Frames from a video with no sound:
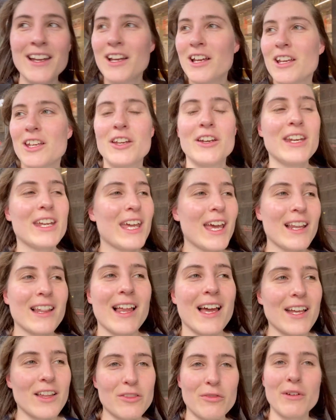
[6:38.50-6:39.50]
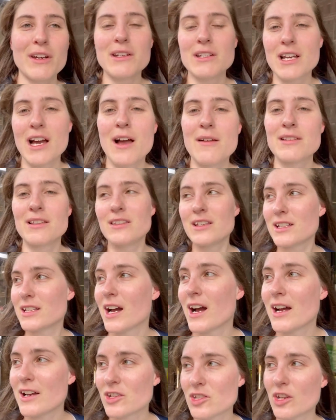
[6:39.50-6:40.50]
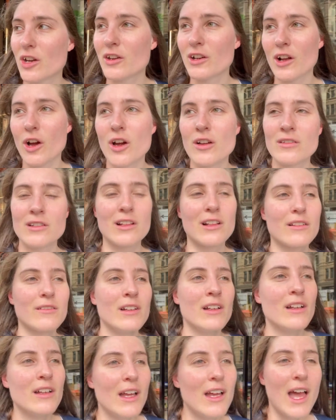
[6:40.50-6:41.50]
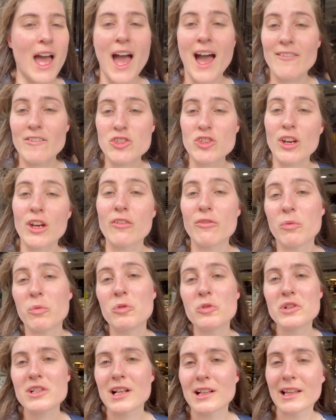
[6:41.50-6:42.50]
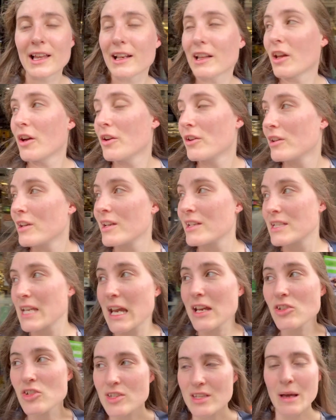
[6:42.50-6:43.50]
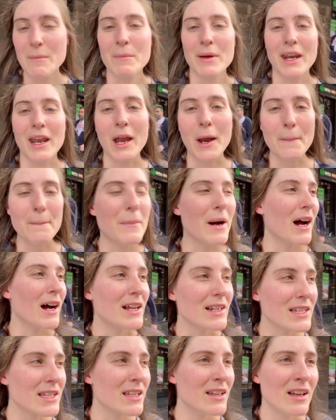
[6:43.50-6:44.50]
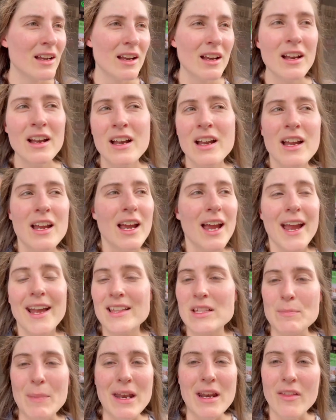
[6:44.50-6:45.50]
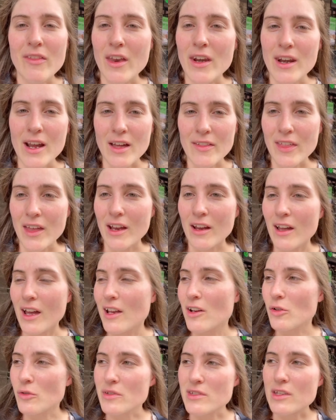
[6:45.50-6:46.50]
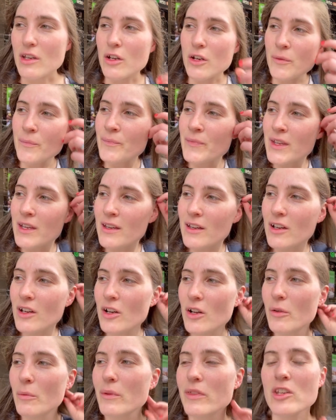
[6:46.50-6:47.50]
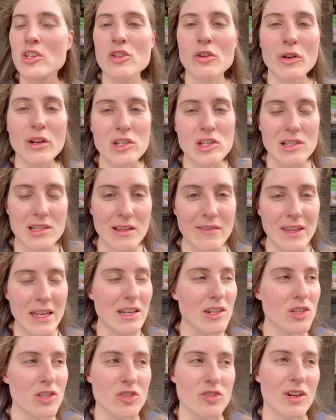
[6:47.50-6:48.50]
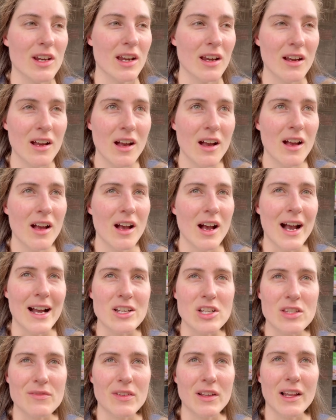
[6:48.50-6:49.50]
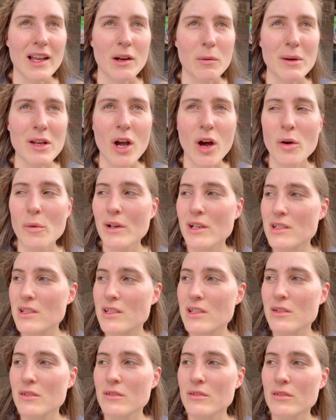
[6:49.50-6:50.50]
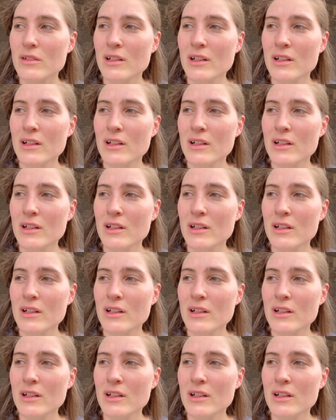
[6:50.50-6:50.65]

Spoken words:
only get like 3 times in the entire show to have a drink of water, let alone teach somebody. But it's better than nothing. And also with the shortages of the industry, I just feel like we owe it to